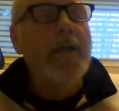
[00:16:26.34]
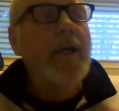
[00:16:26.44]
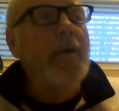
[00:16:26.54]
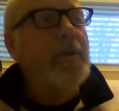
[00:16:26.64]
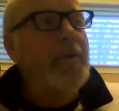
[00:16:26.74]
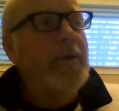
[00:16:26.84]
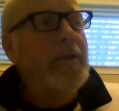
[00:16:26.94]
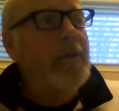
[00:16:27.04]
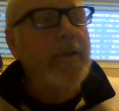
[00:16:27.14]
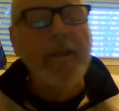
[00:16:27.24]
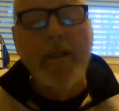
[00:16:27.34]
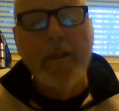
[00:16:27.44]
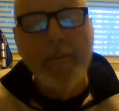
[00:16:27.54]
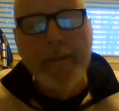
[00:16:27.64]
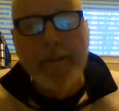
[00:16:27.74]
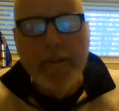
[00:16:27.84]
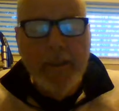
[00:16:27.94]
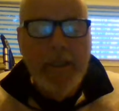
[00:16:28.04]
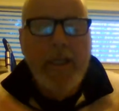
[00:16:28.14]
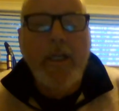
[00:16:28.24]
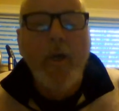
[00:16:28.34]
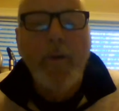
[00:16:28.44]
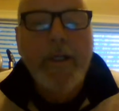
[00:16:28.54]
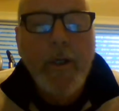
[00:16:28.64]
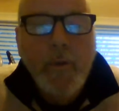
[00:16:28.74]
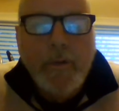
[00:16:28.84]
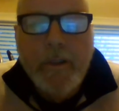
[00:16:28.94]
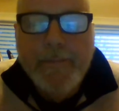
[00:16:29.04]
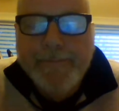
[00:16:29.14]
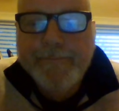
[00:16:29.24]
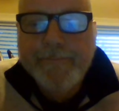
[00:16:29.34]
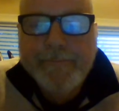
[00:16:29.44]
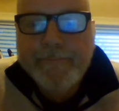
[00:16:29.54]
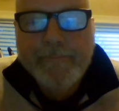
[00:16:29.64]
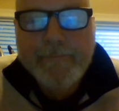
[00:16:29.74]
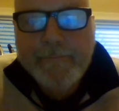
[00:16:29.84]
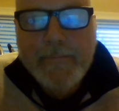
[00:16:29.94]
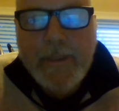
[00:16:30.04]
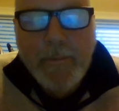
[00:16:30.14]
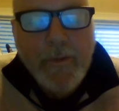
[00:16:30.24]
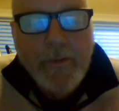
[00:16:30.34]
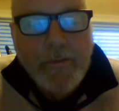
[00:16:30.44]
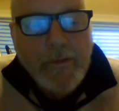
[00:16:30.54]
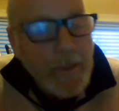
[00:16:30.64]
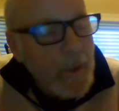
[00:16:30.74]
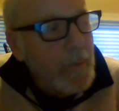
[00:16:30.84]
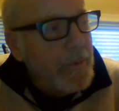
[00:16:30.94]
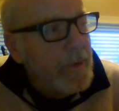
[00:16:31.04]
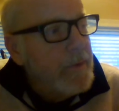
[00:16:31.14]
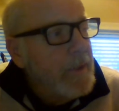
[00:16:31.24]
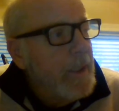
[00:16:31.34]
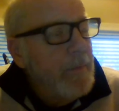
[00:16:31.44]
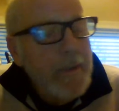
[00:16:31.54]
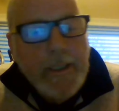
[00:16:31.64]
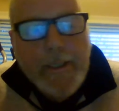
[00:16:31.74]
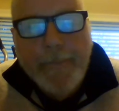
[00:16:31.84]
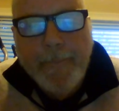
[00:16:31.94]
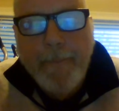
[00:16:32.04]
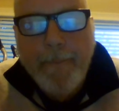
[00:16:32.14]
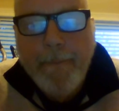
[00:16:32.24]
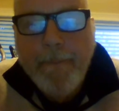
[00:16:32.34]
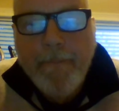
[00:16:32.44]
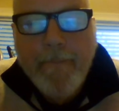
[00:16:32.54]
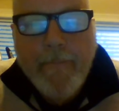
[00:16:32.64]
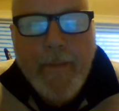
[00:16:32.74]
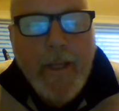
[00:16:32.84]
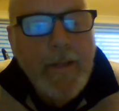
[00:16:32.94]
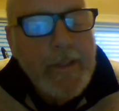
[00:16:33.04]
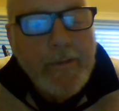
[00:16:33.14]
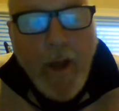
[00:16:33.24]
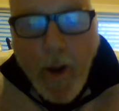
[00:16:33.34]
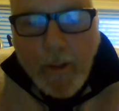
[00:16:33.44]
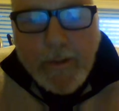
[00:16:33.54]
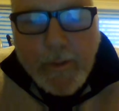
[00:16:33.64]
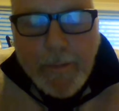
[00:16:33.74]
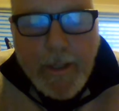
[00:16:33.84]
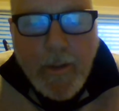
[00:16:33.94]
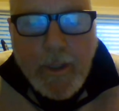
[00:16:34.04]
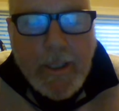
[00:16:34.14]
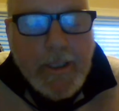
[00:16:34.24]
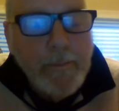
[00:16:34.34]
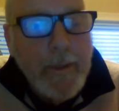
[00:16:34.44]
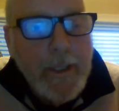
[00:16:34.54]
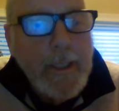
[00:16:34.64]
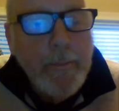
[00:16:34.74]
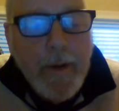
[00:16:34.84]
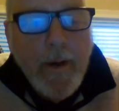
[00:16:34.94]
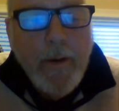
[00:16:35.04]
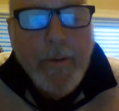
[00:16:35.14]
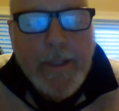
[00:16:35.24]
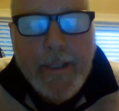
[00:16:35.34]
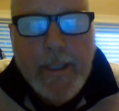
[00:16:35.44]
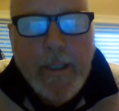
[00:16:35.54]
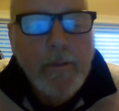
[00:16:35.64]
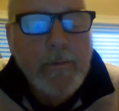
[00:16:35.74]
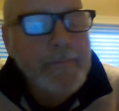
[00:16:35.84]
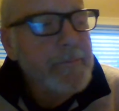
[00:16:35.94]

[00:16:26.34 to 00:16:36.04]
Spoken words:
in God, we trust on the dollar bill. No, we don't. Most of us don't. We trust in that money. That's all it's about, guys, money and power right now.